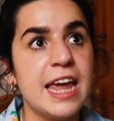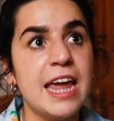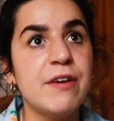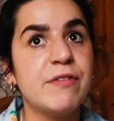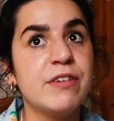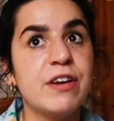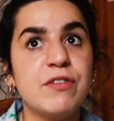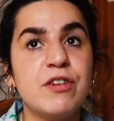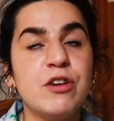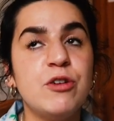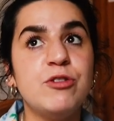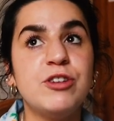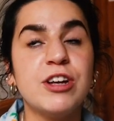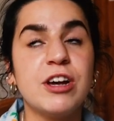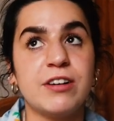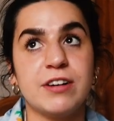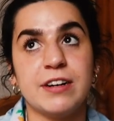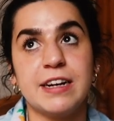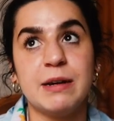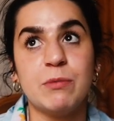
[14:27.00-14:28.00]
even if you
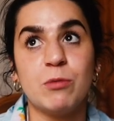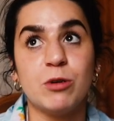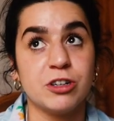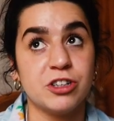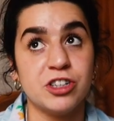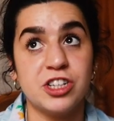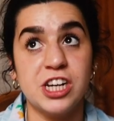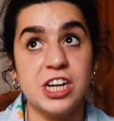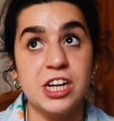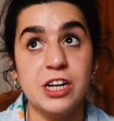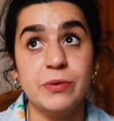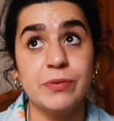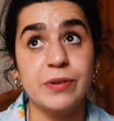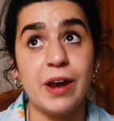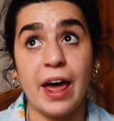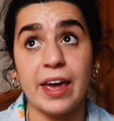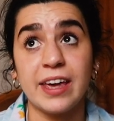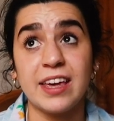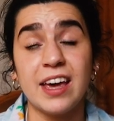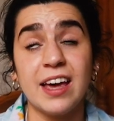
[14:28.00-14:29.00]
didn't and you want to,
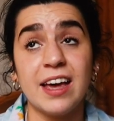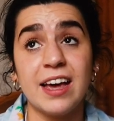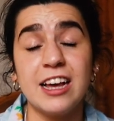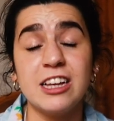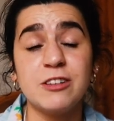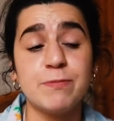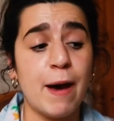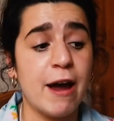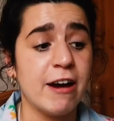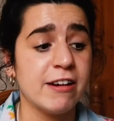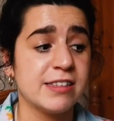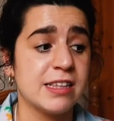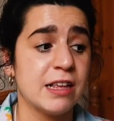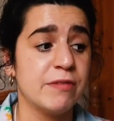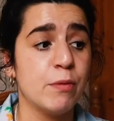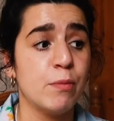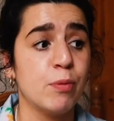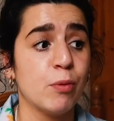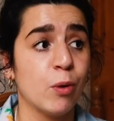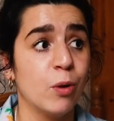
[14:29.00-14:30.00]
like his parents
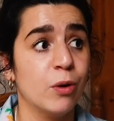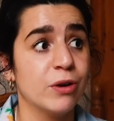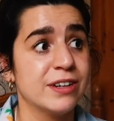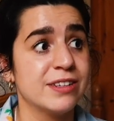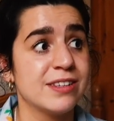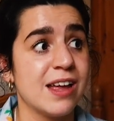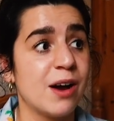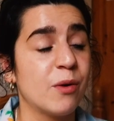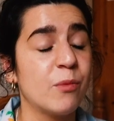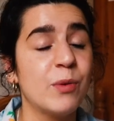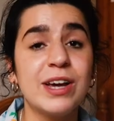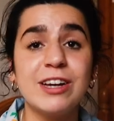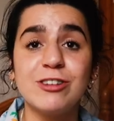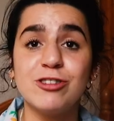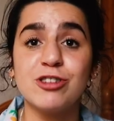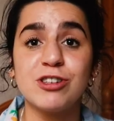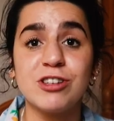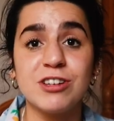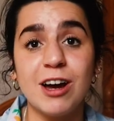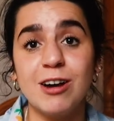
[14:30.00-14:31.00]
live abroad, it's like we could
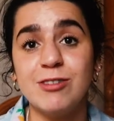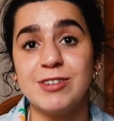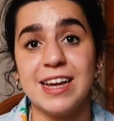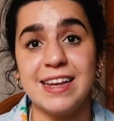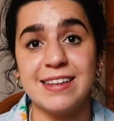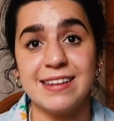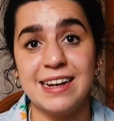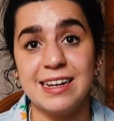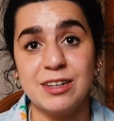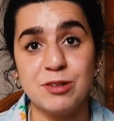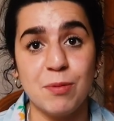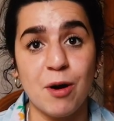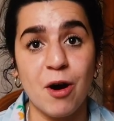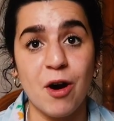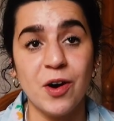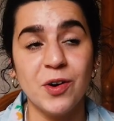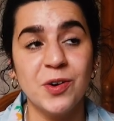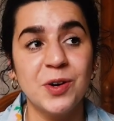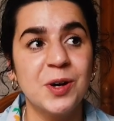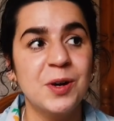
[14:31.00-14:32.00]
just go to Italy
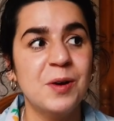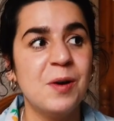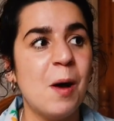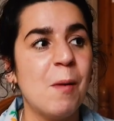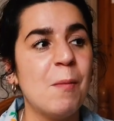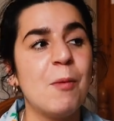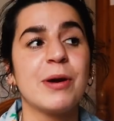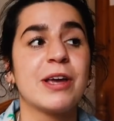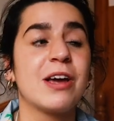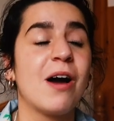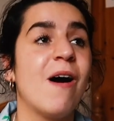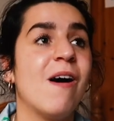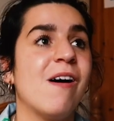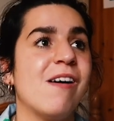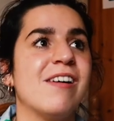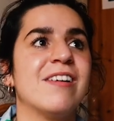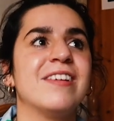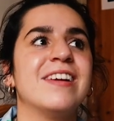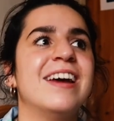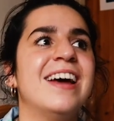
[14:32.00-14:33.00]
tomorrow. But we
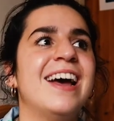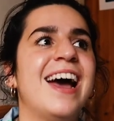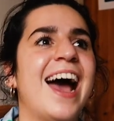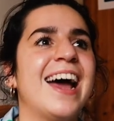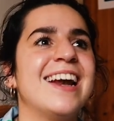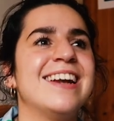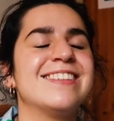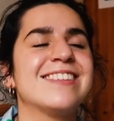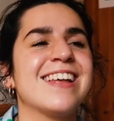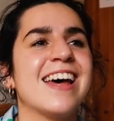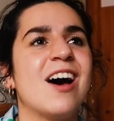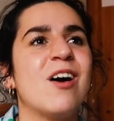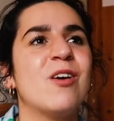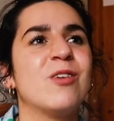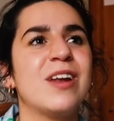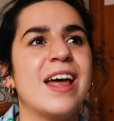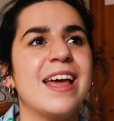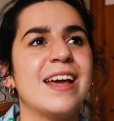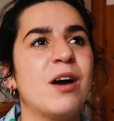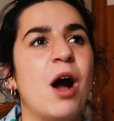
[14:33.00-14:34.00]
can't, and it's that
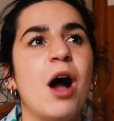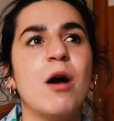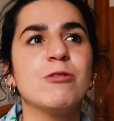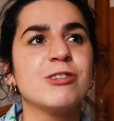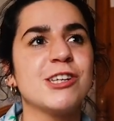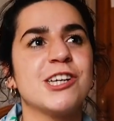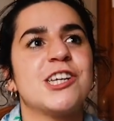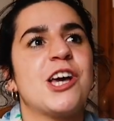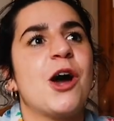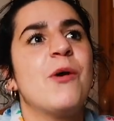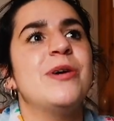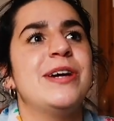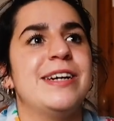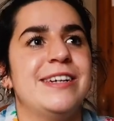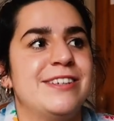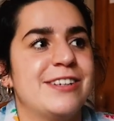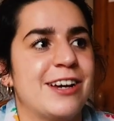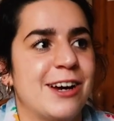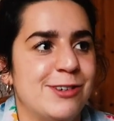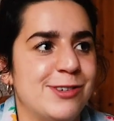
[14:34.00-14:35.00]
whole like I wasn't
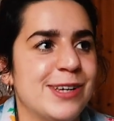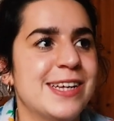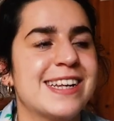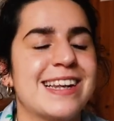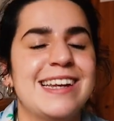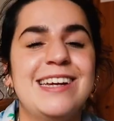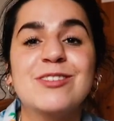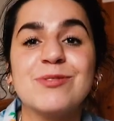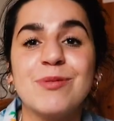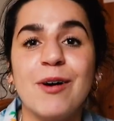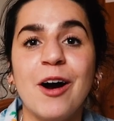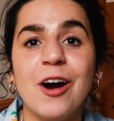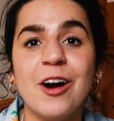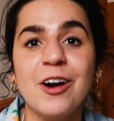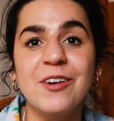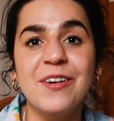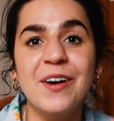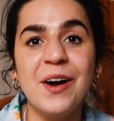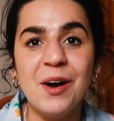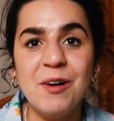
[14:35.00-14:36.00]
going to go to Italy
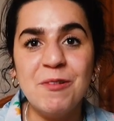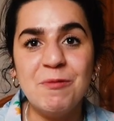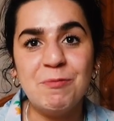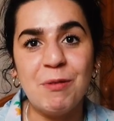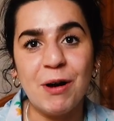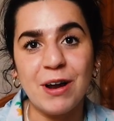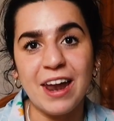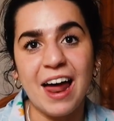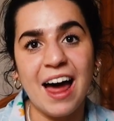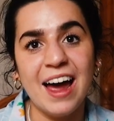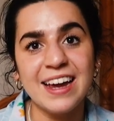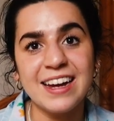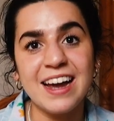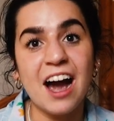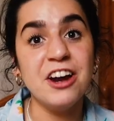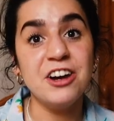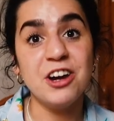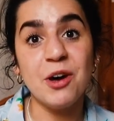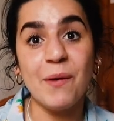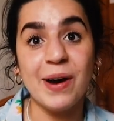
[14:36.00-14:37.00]
tomorrow, but like
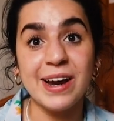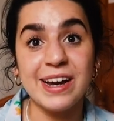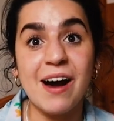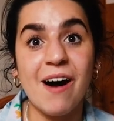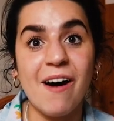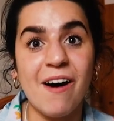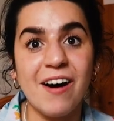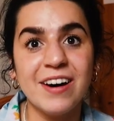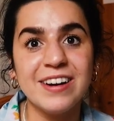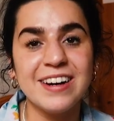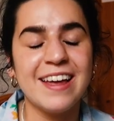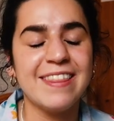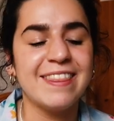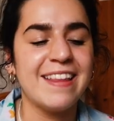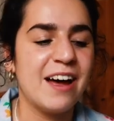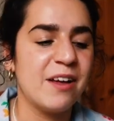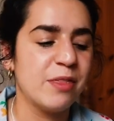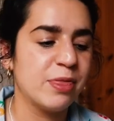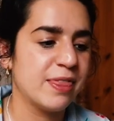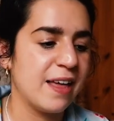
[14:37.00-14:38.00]
I know I can't, and
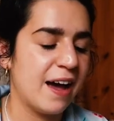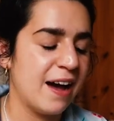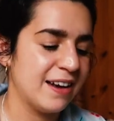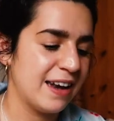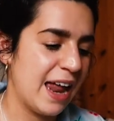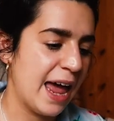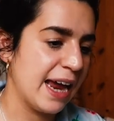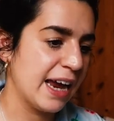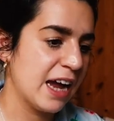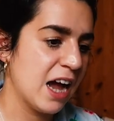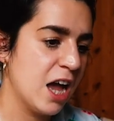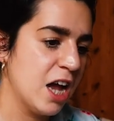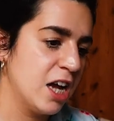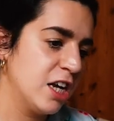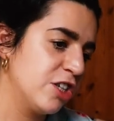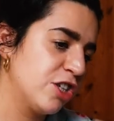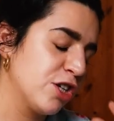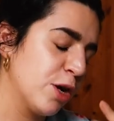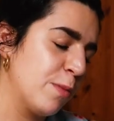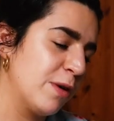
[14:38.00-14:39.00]
that like
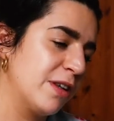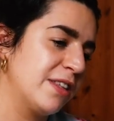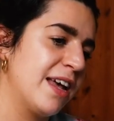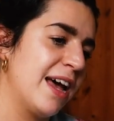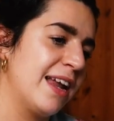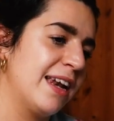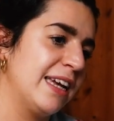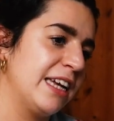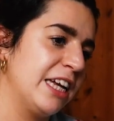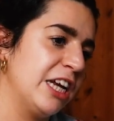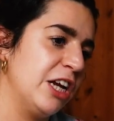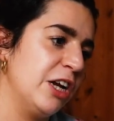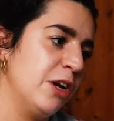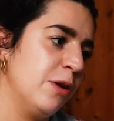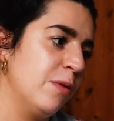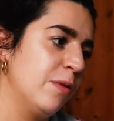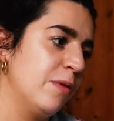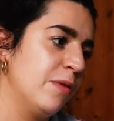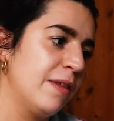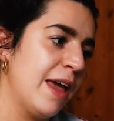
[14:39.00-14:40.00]
someone telling
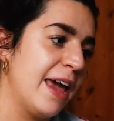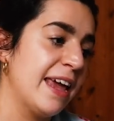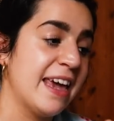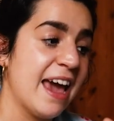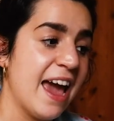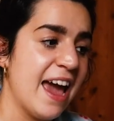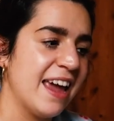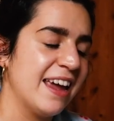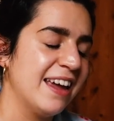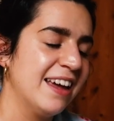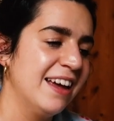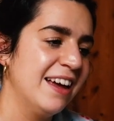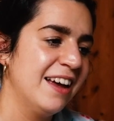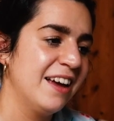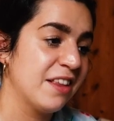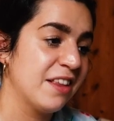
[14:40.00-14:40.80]
you, okay,